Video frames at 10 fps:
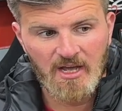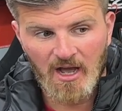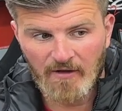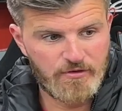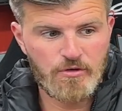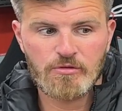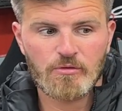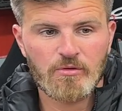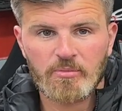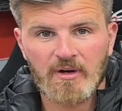I've used
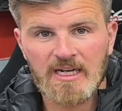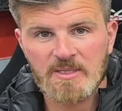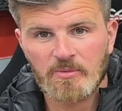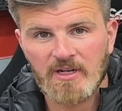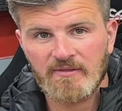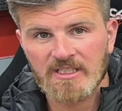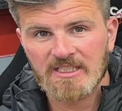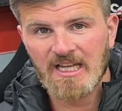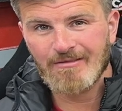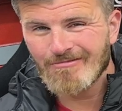all the Pirellis
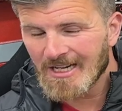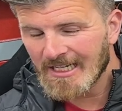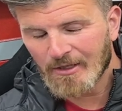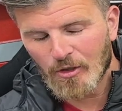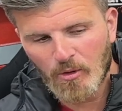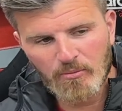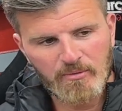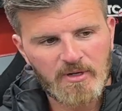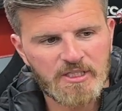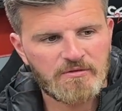previously, really good
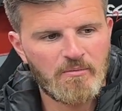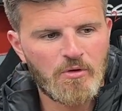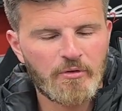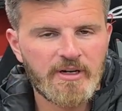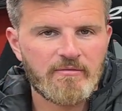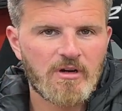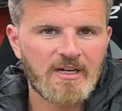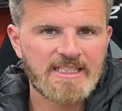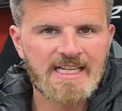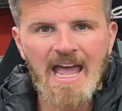compromise for morning
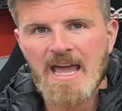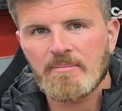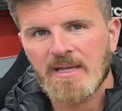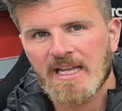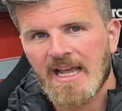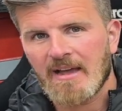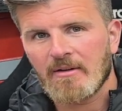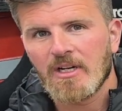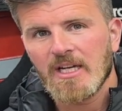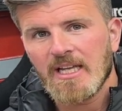rides and being
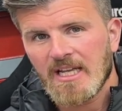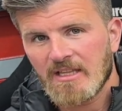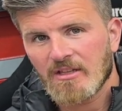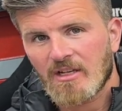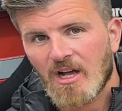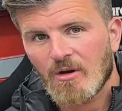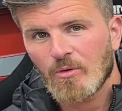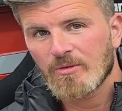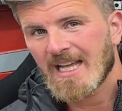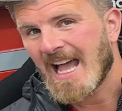out in the
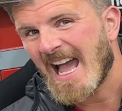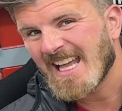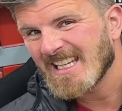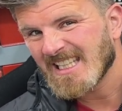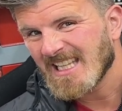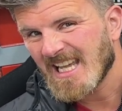cold and in the